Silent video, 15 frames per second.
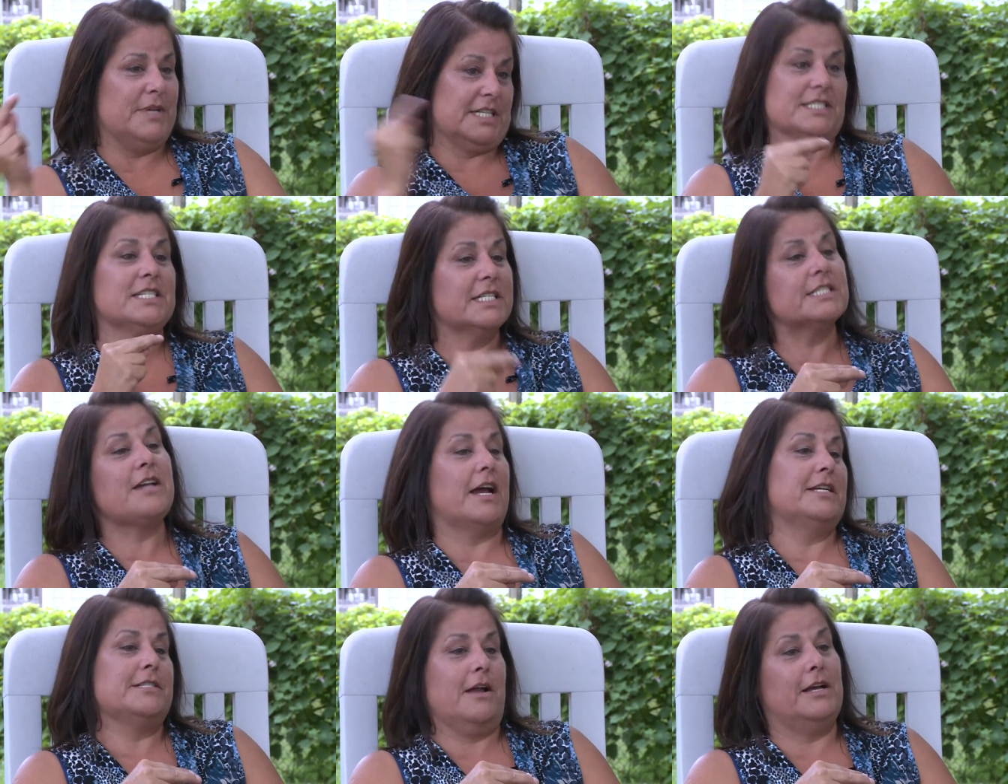Because this
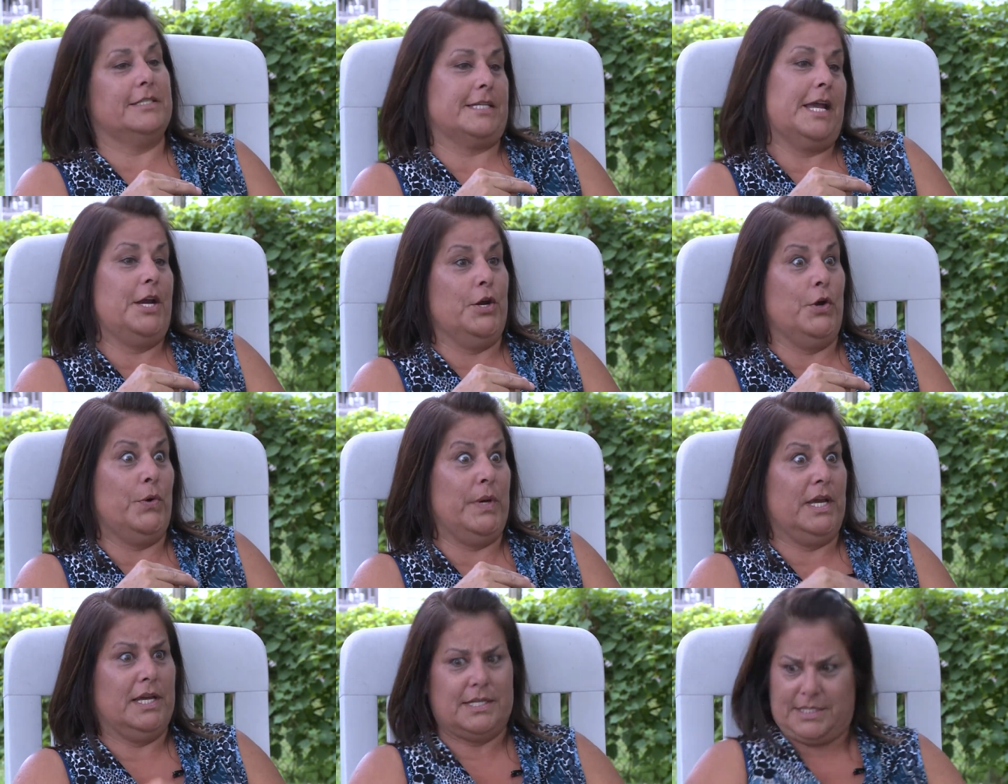guy's not saying who
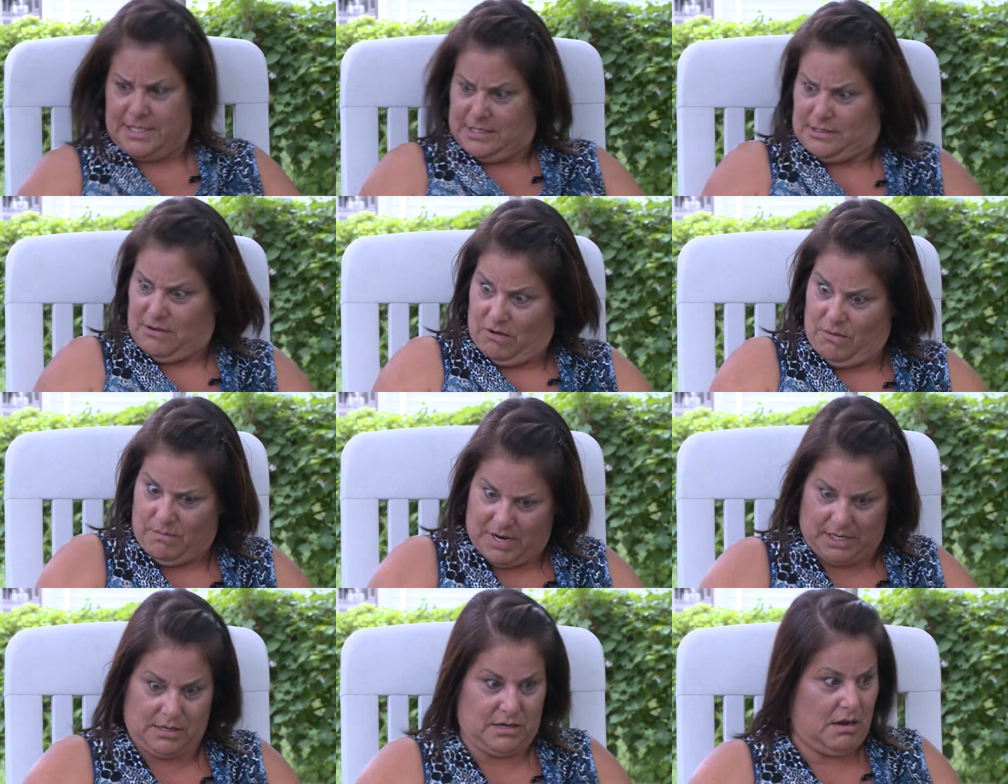he is. And he goes, oh
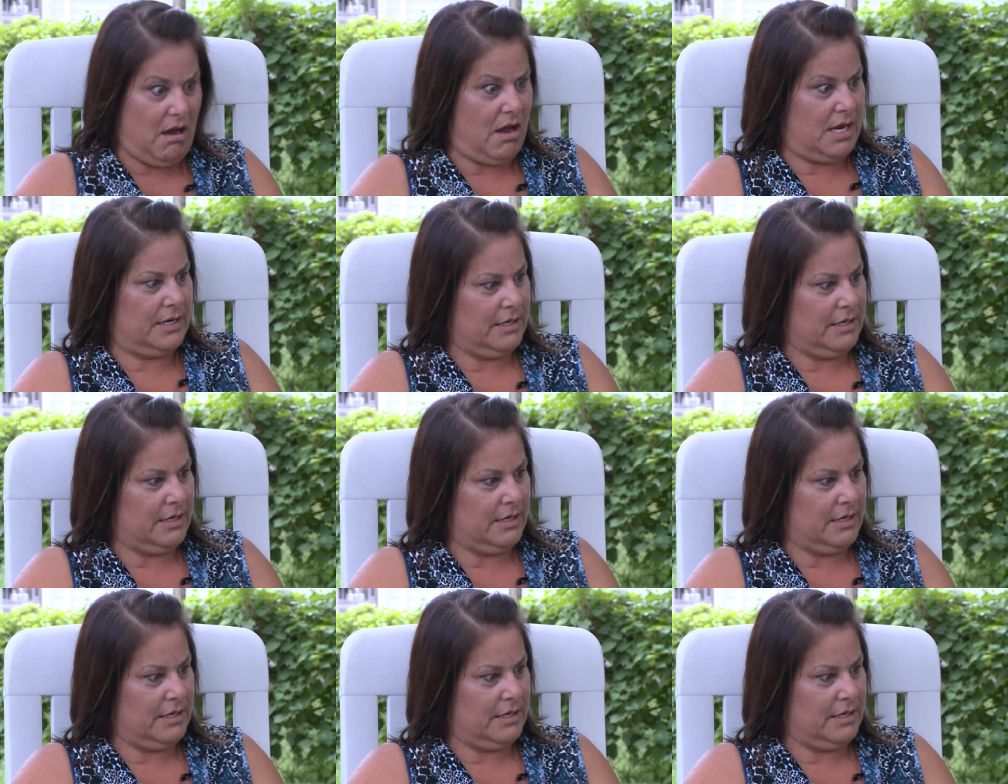my God.